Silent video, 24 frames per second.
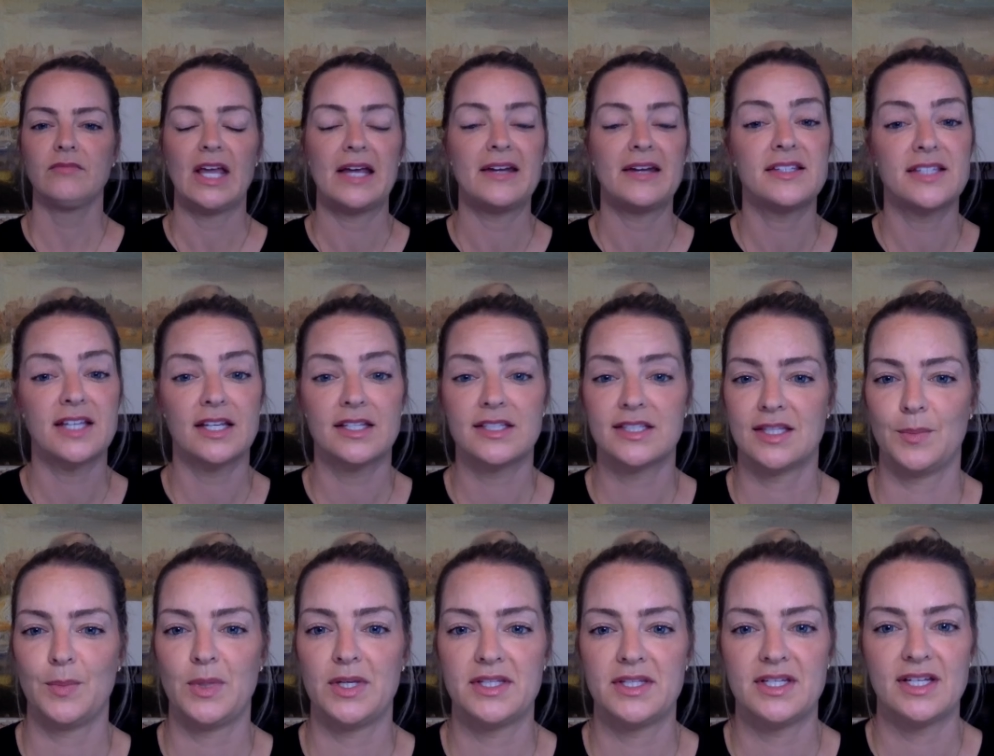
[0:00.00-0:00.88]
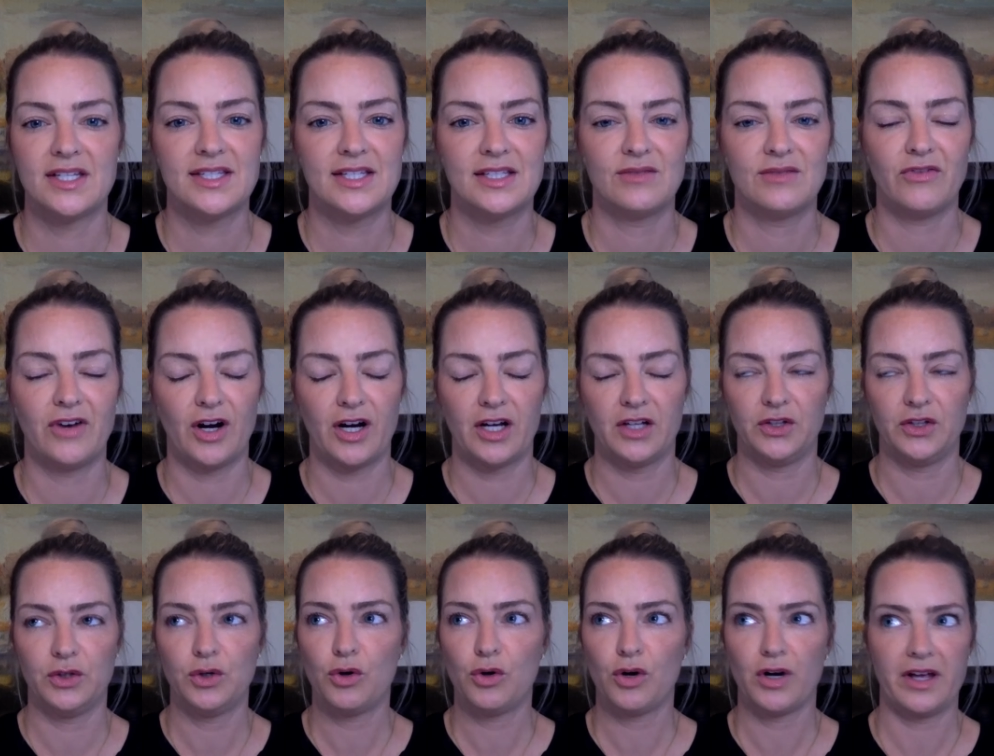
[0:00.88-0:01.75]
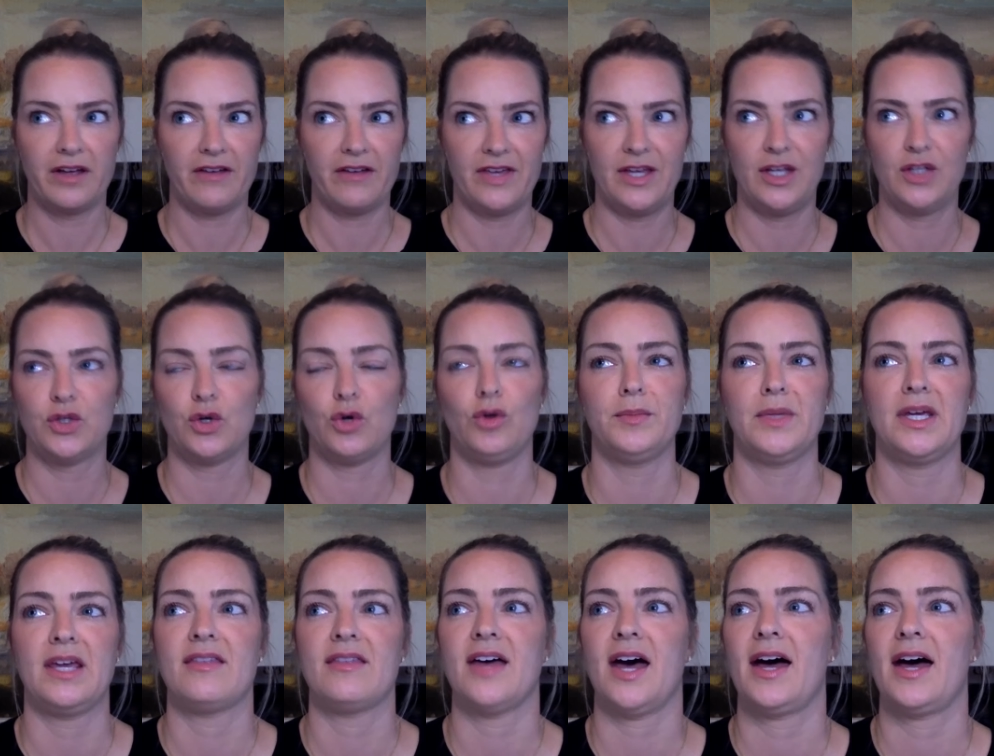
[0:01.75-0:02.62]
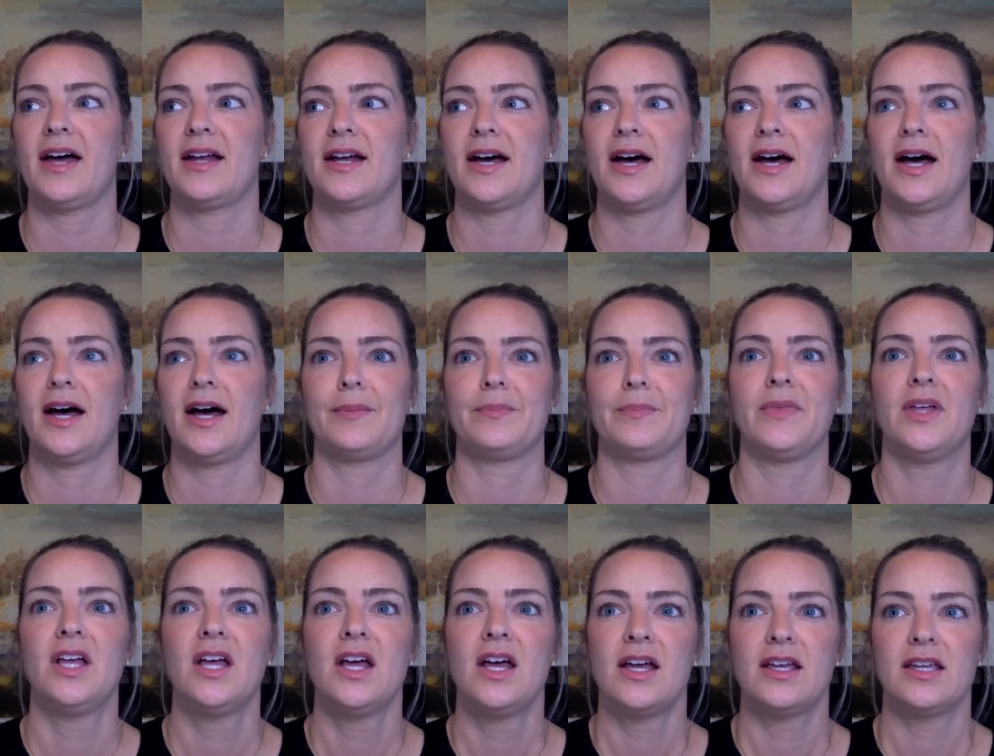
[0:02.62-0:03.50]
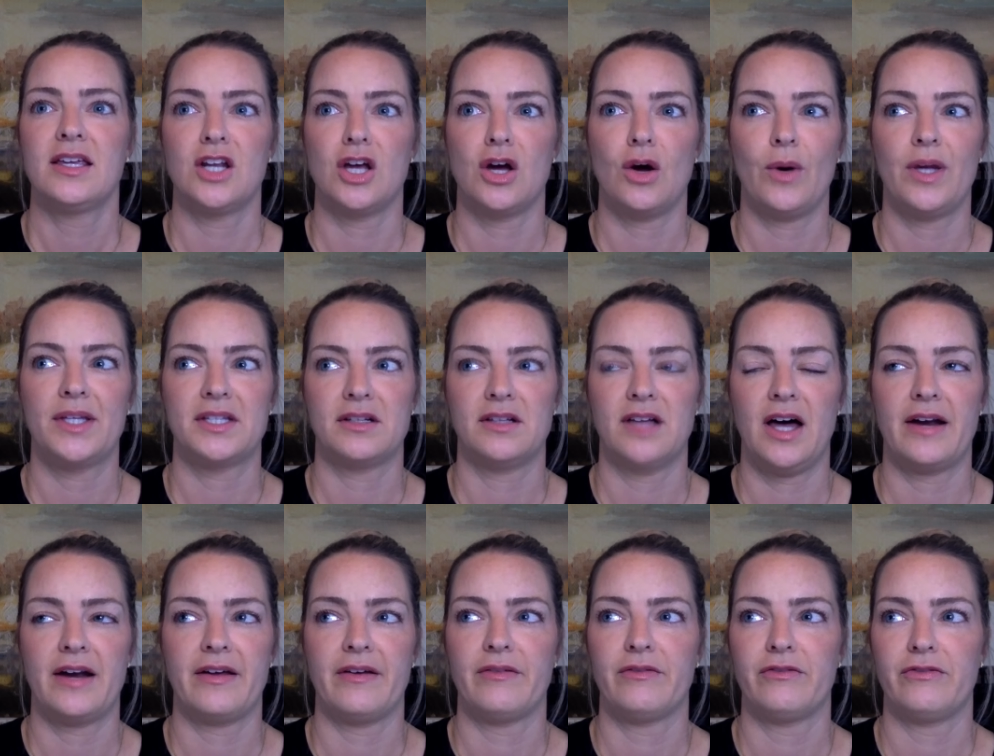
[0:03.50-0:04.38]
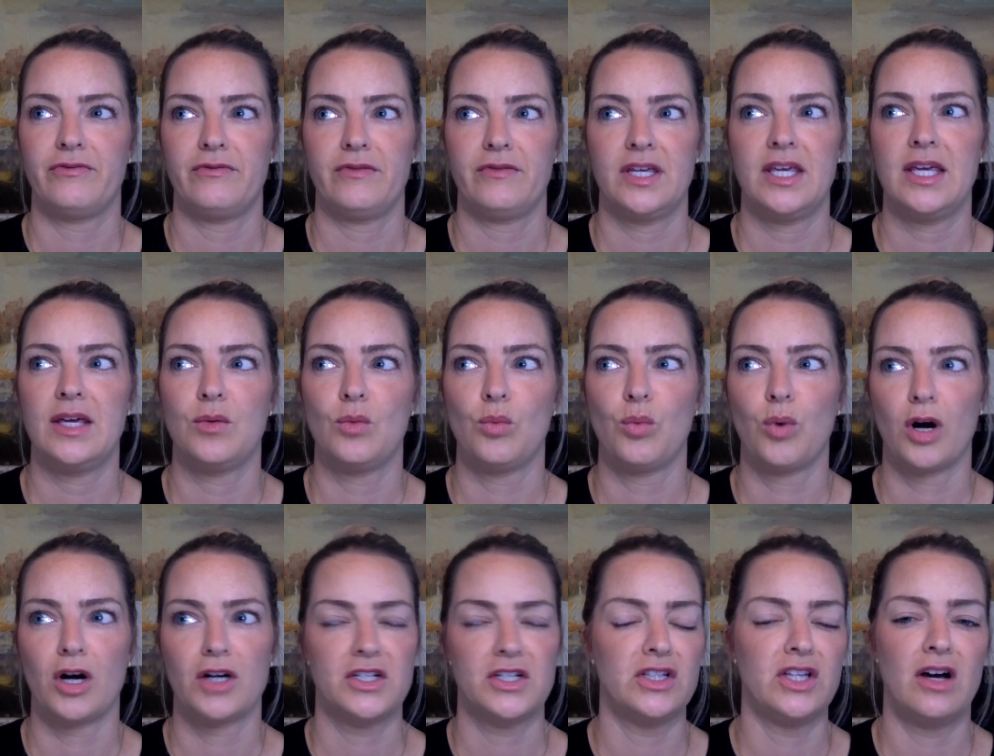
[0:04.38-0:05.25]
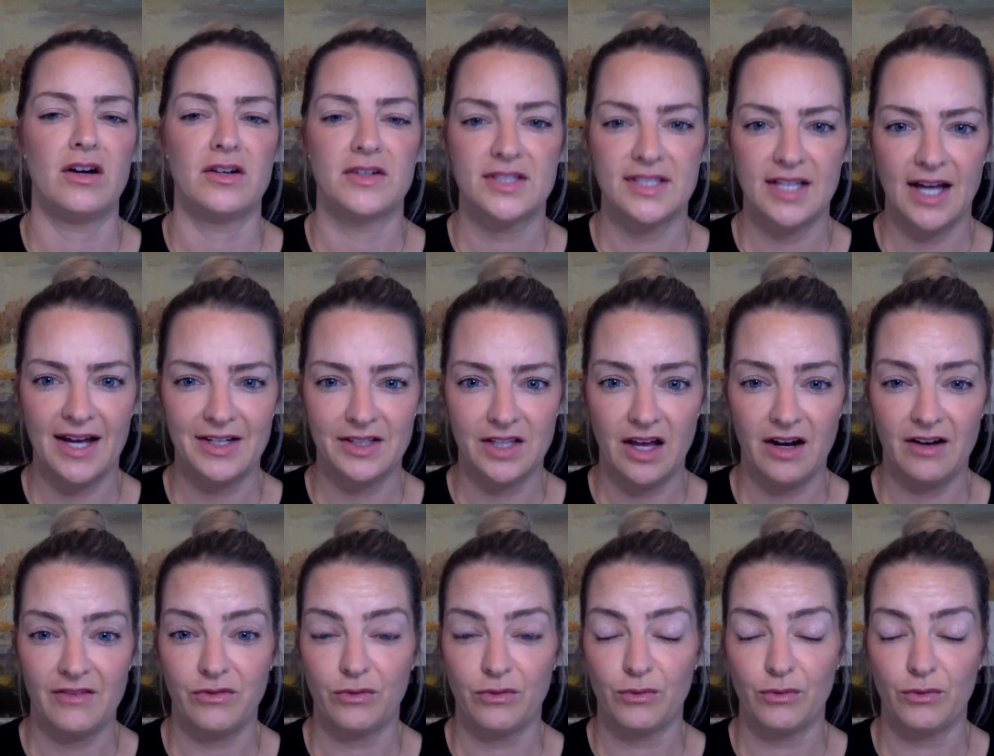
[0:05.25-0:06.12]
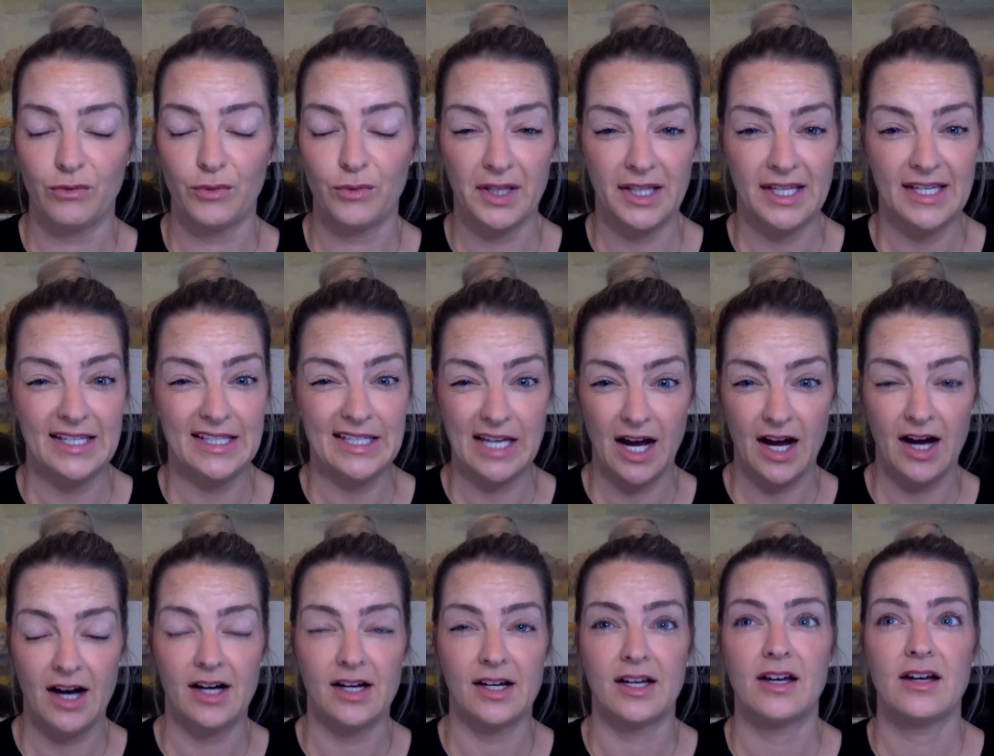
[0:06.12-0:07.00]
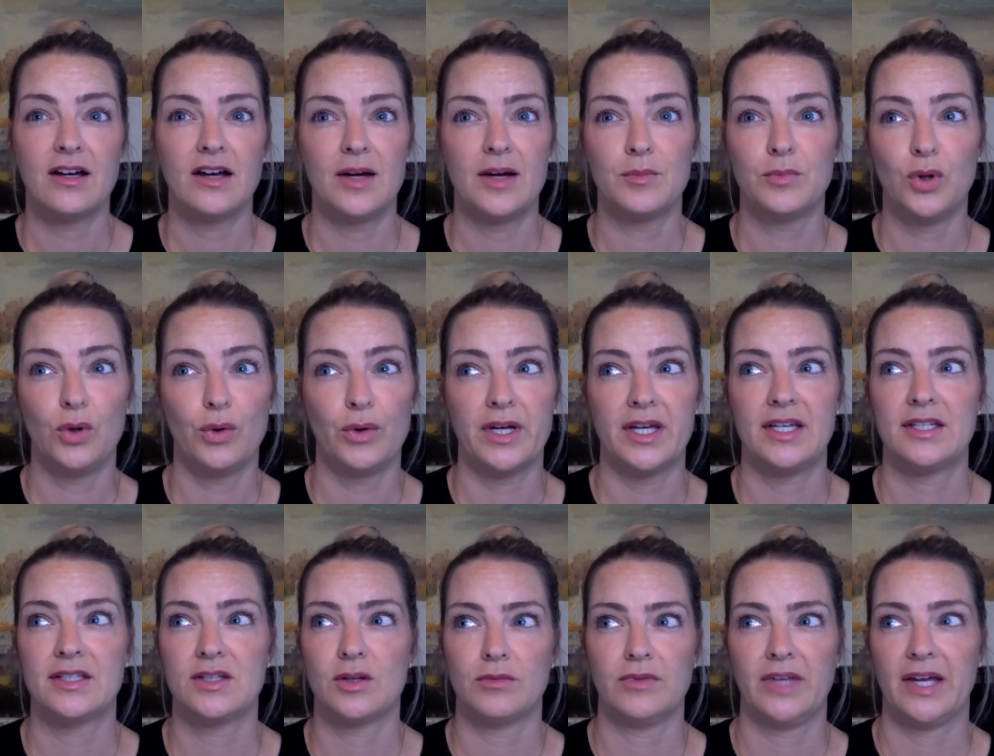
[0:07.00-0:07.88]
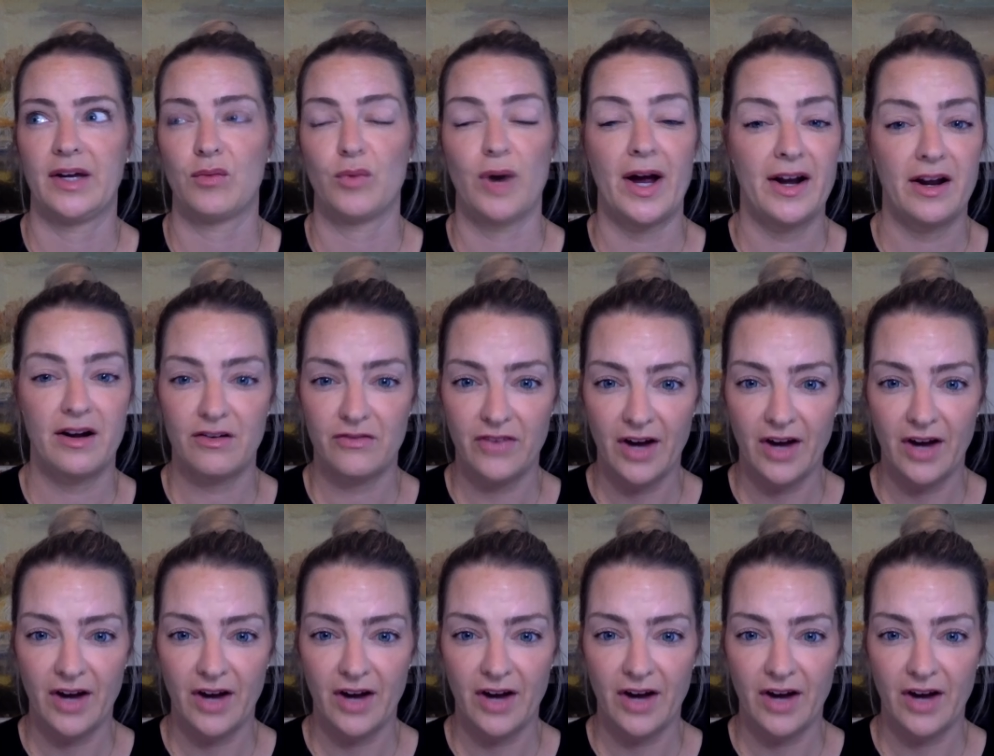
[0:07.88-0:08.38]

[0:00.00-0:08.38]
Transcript: And he says the business is very lucrative. He told me that, um, you know, it's a lot of, he worked alongside a lot of really young employees, like right out of